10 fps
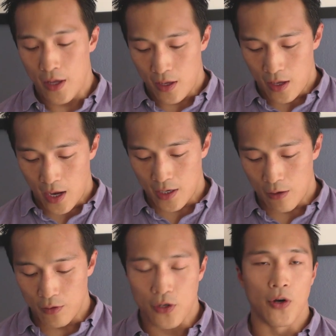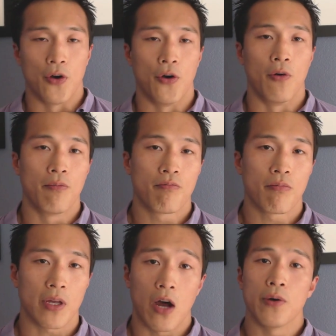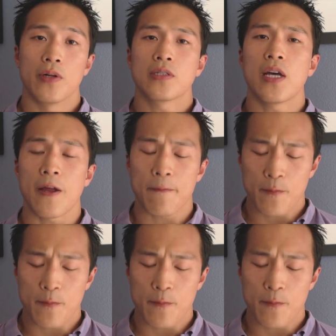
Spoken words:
And I would go home and call it a day.